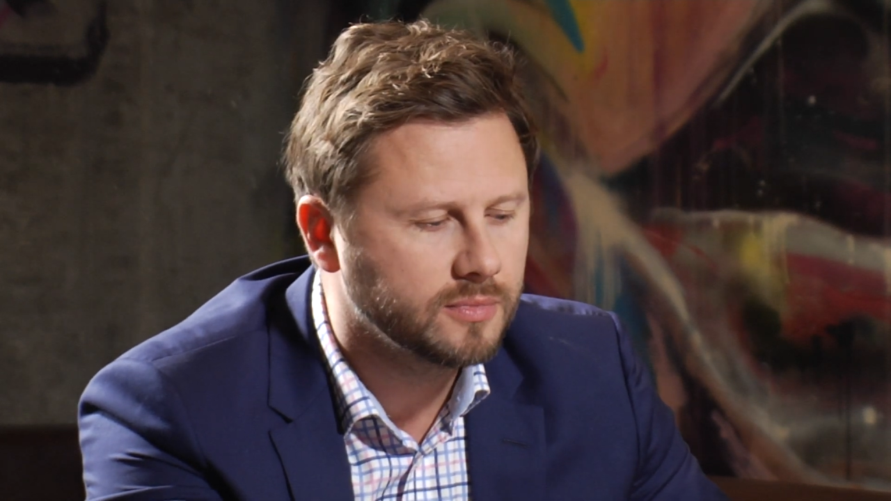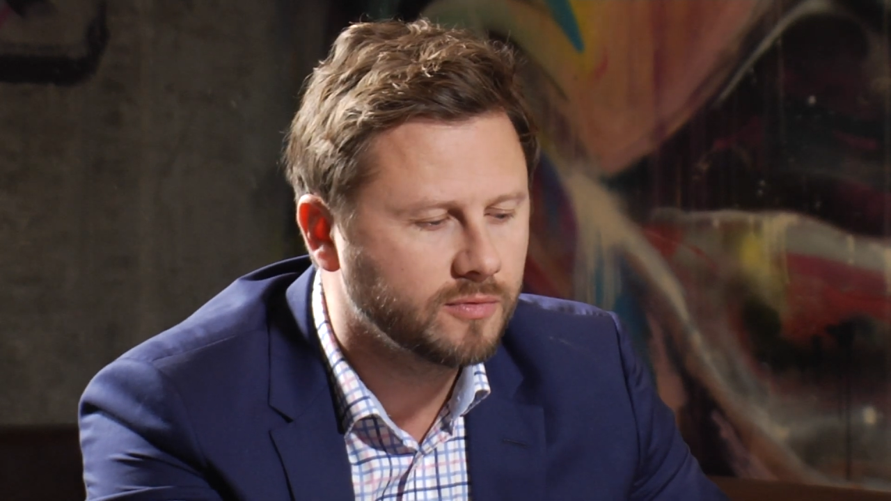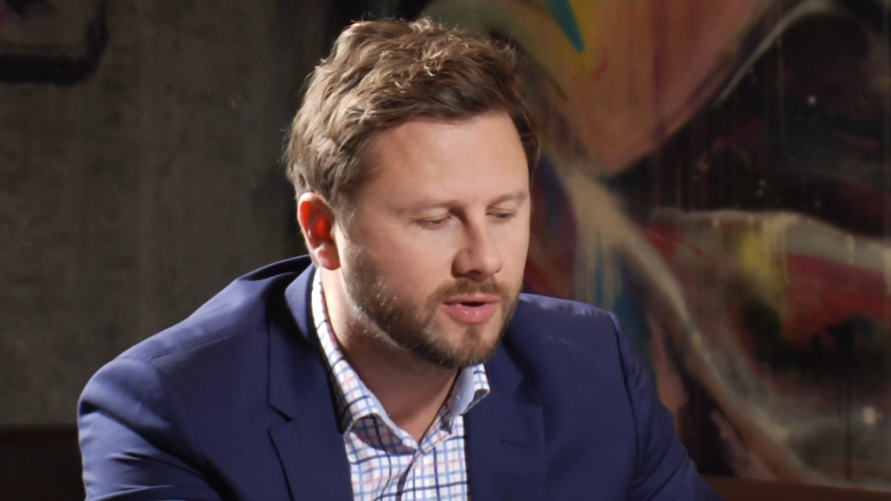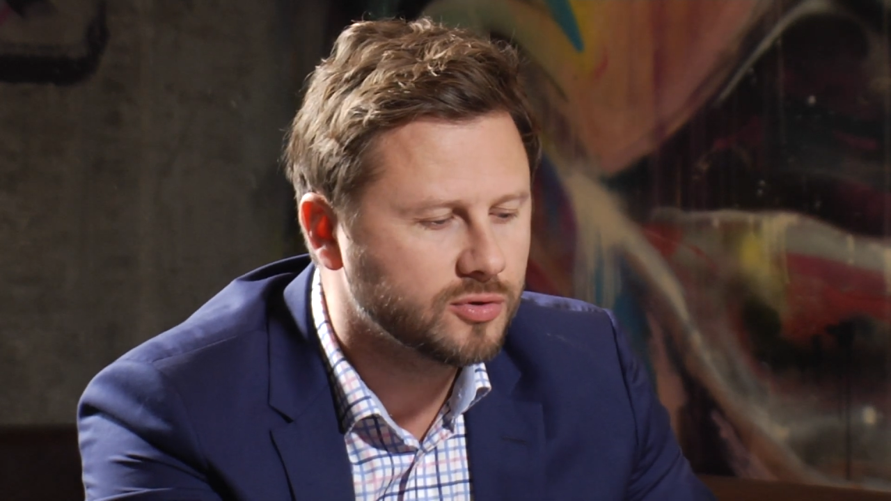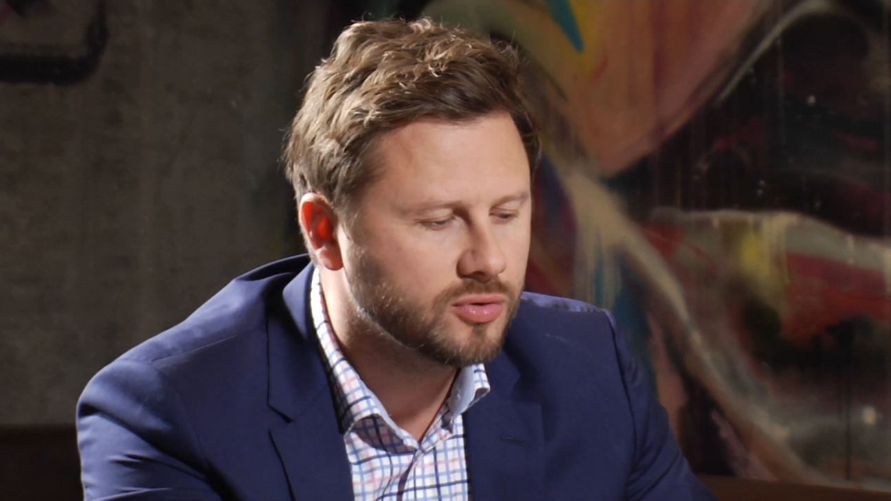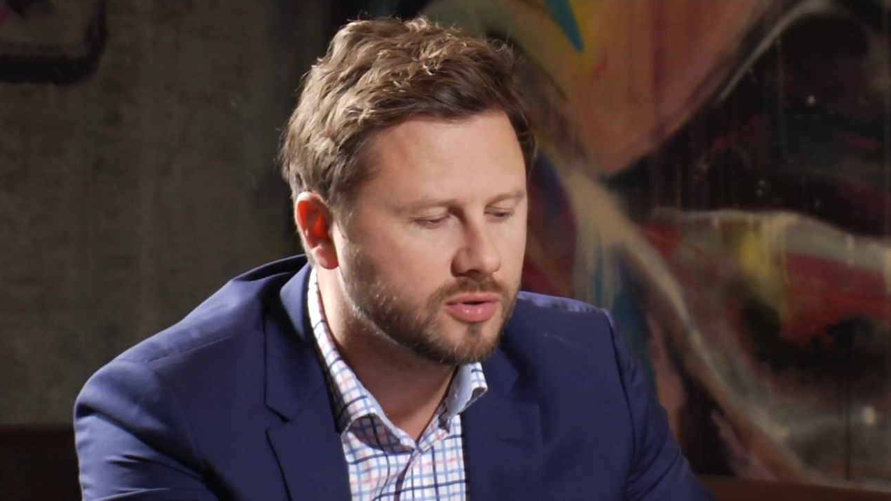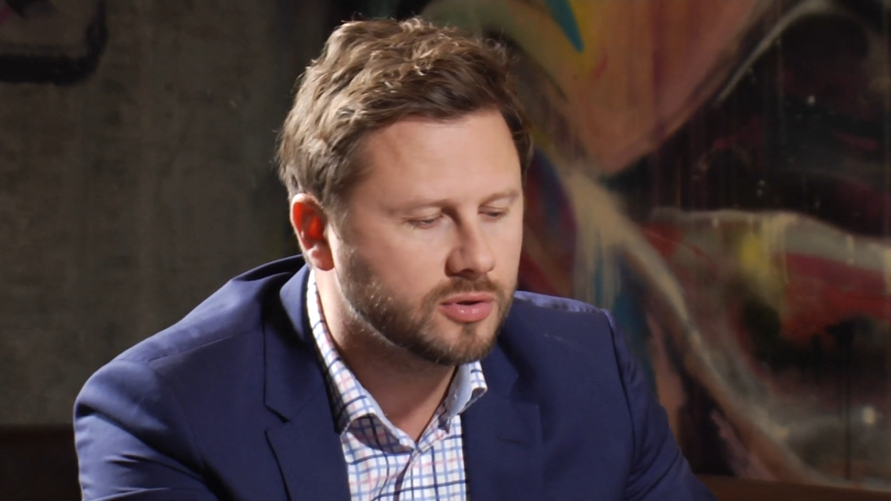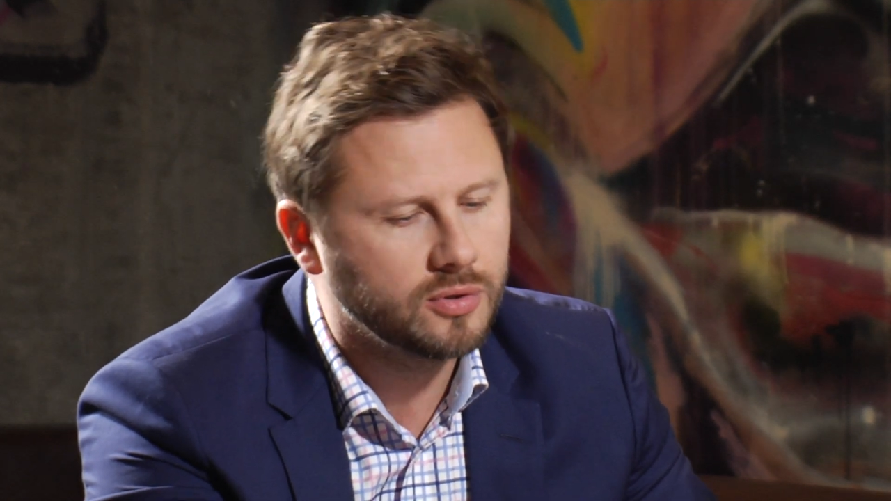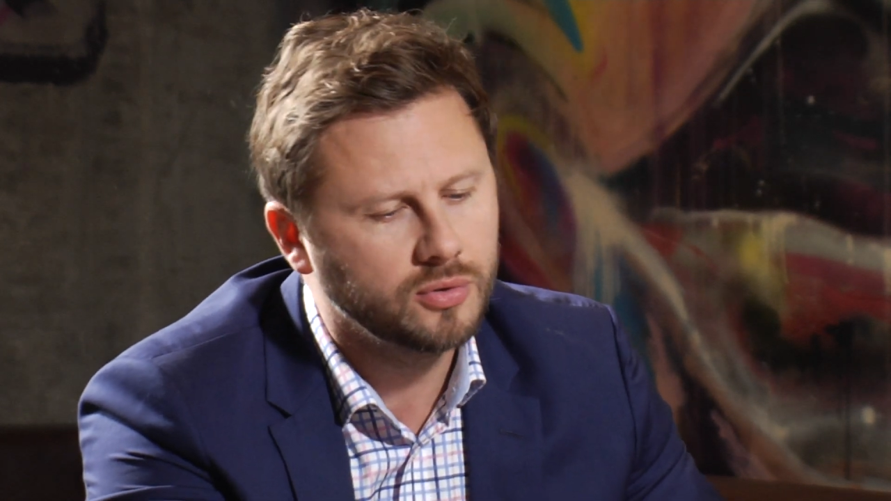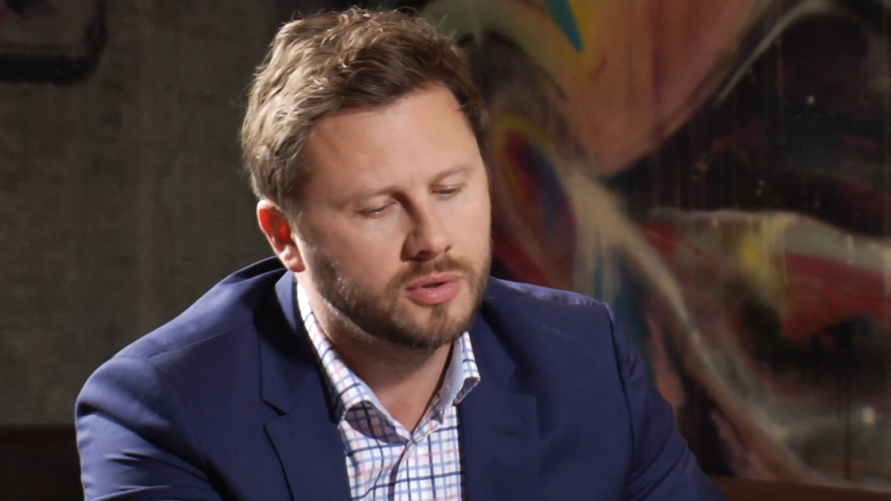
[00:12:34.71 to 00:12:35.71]
versus the
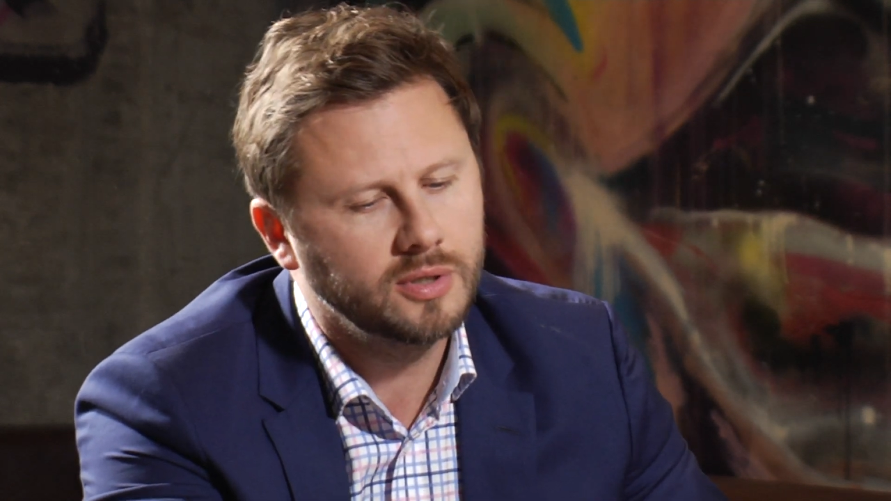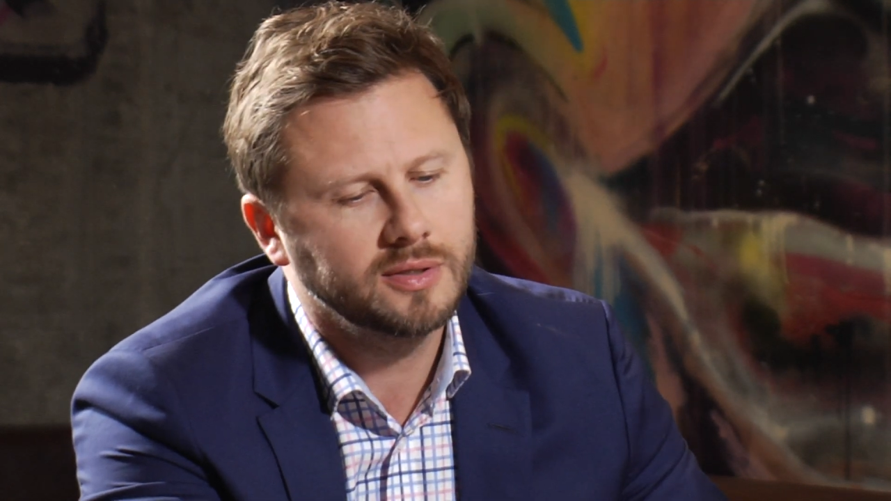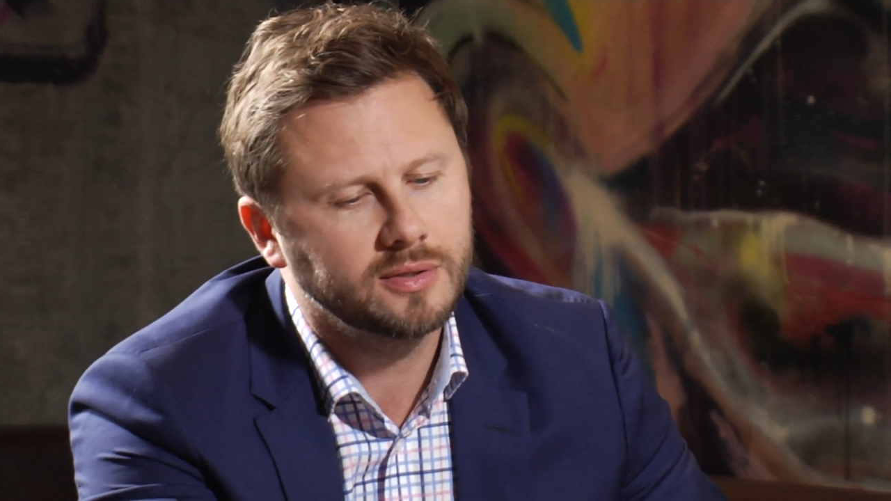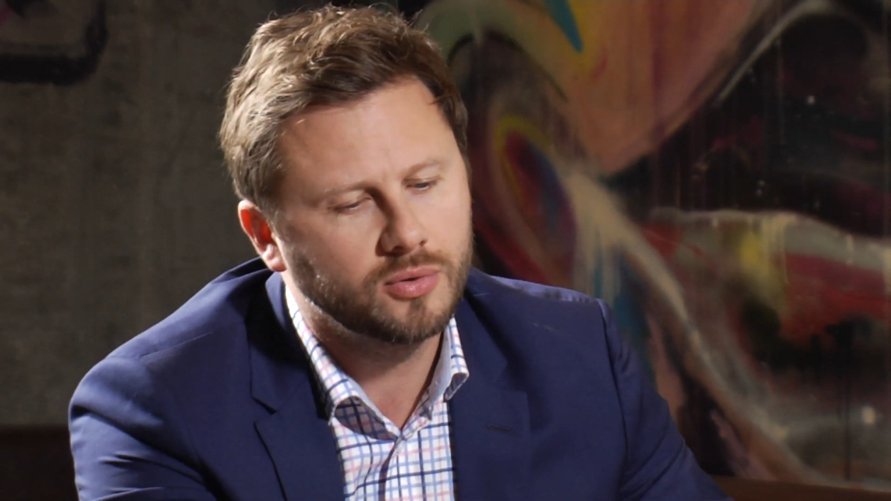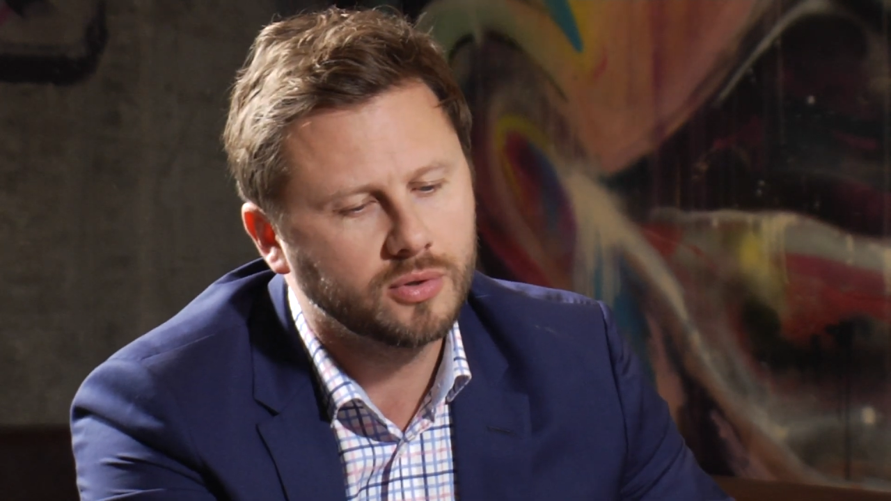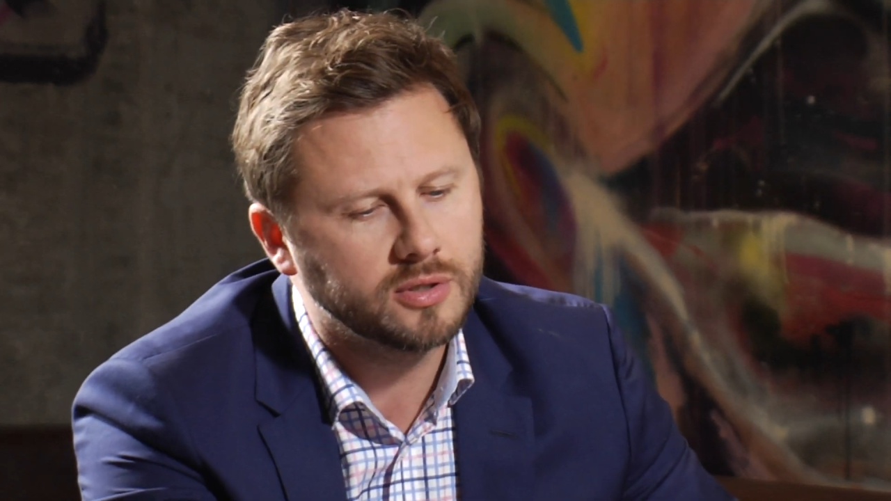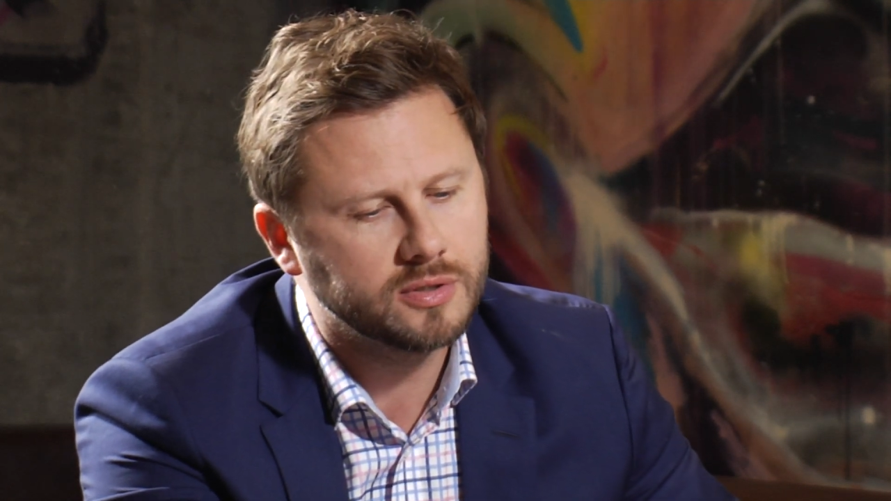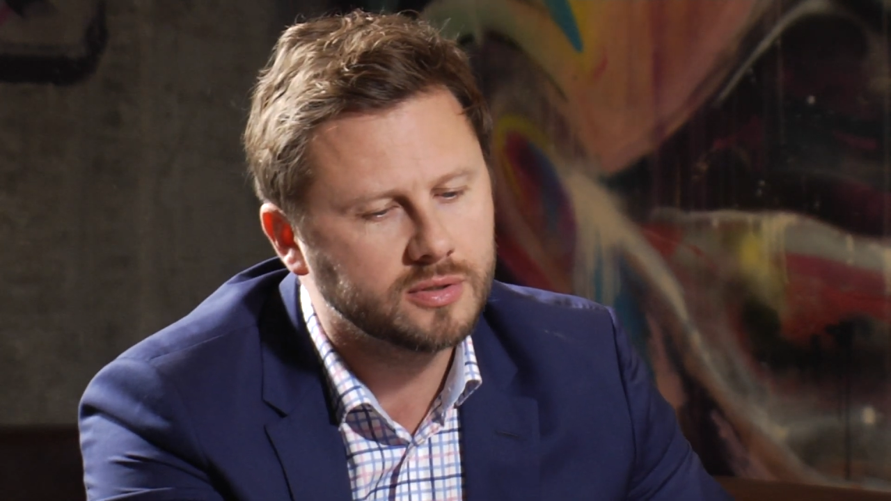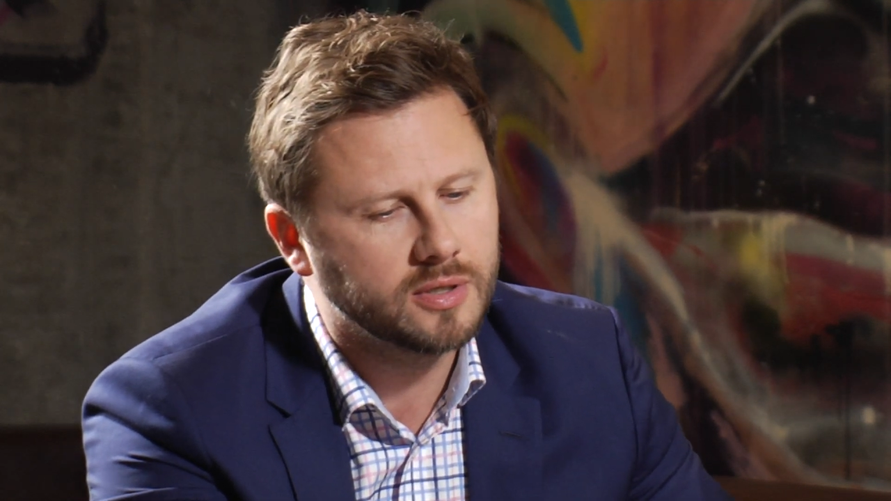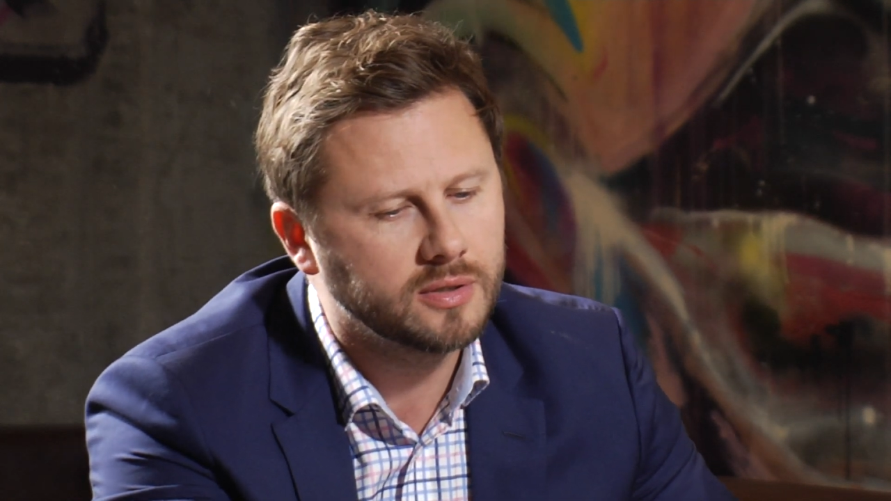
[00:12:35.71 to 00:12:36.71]
utility token
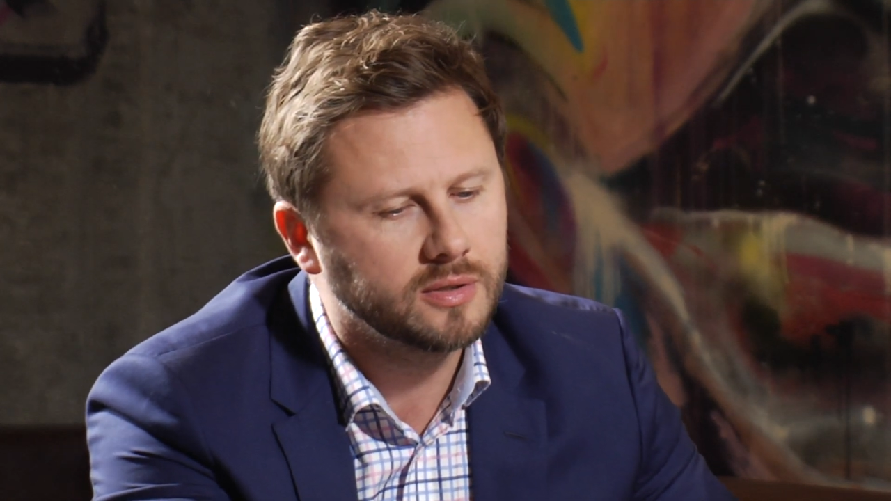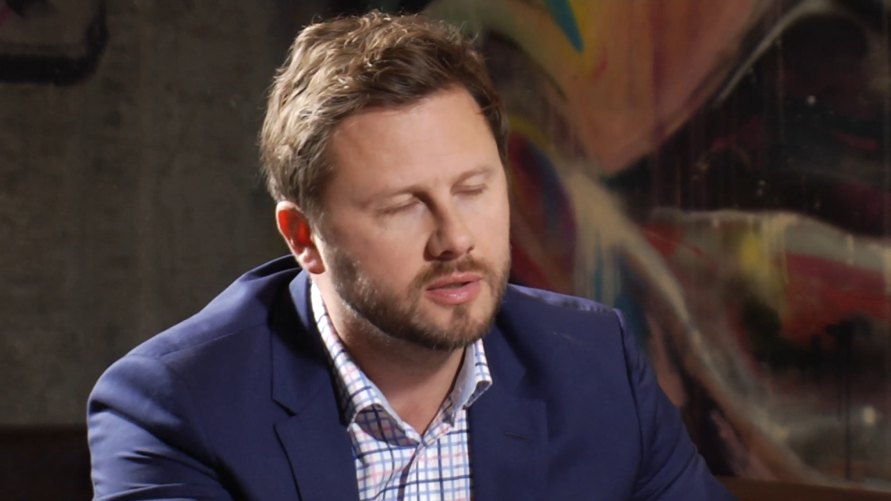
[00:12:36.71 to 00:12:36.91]
is that